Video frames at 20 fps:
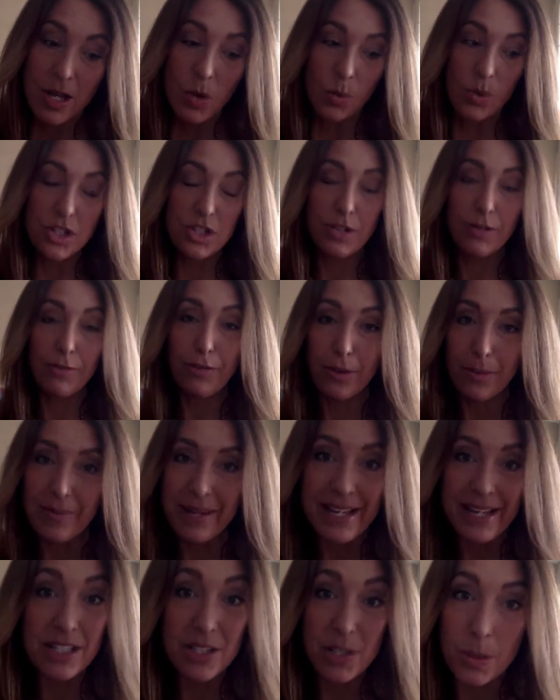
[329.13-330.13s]
which for
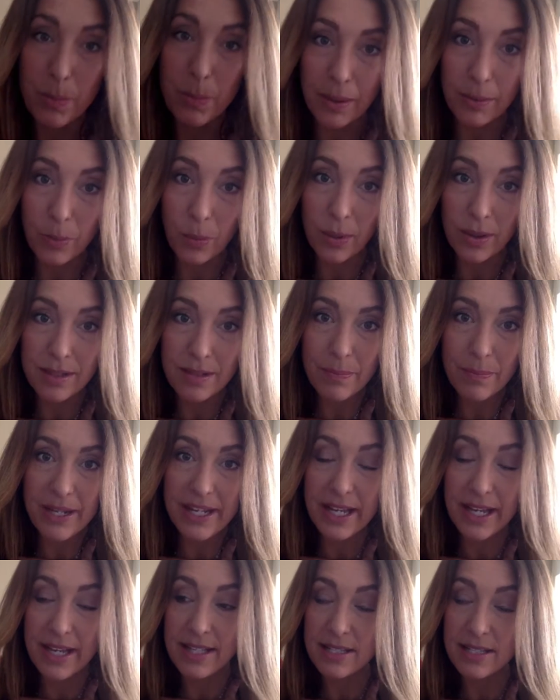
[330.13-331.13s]
me is super important
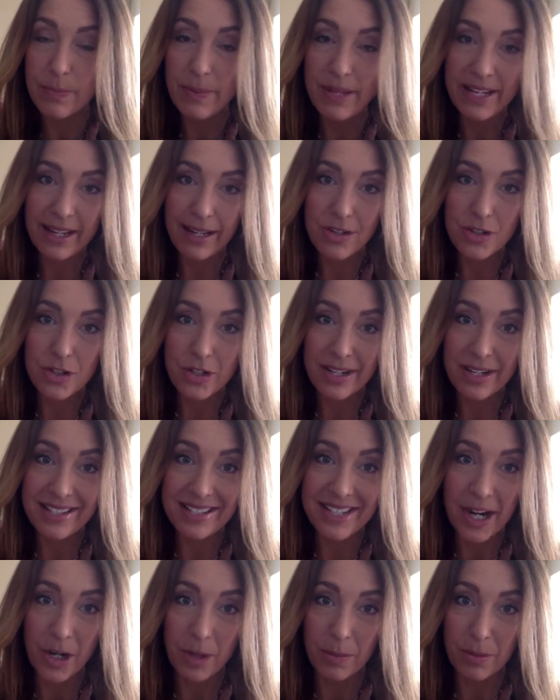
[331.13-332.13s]
because being injured is
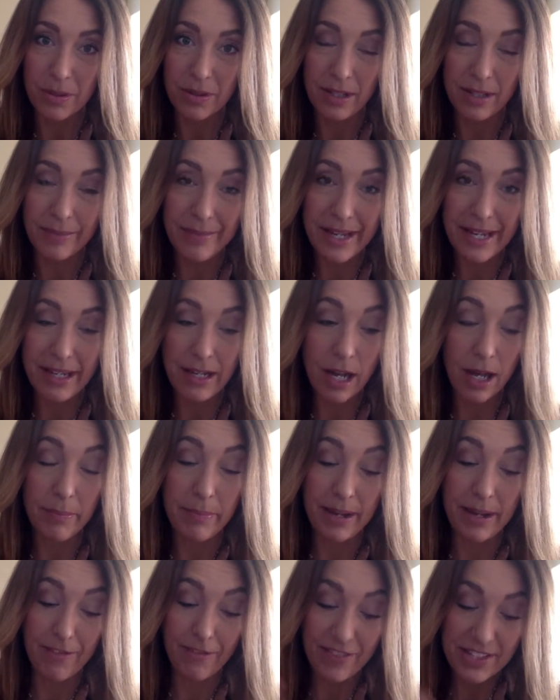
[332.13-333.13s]
terrible on
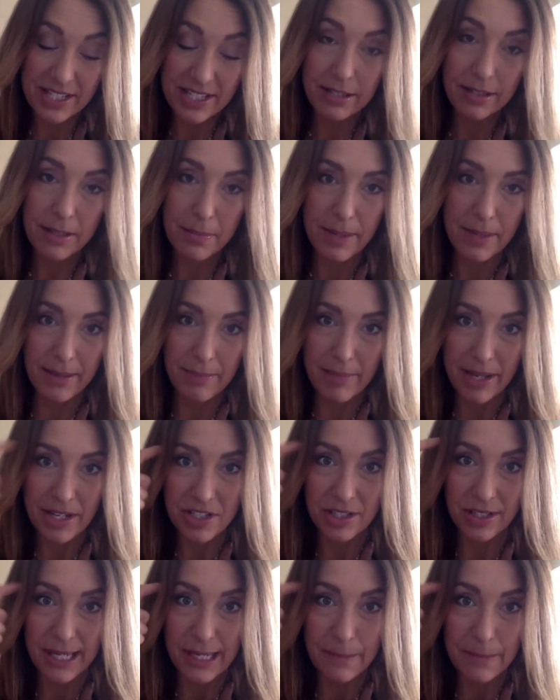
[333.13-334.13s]
my physically, but
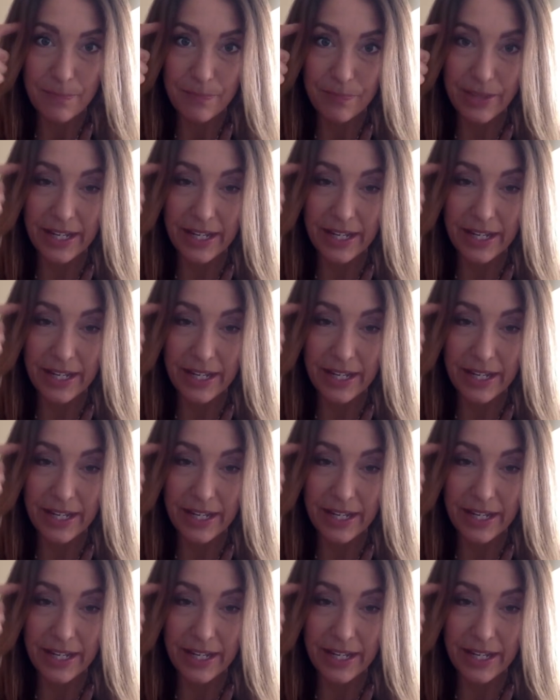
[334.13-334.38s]
mentally.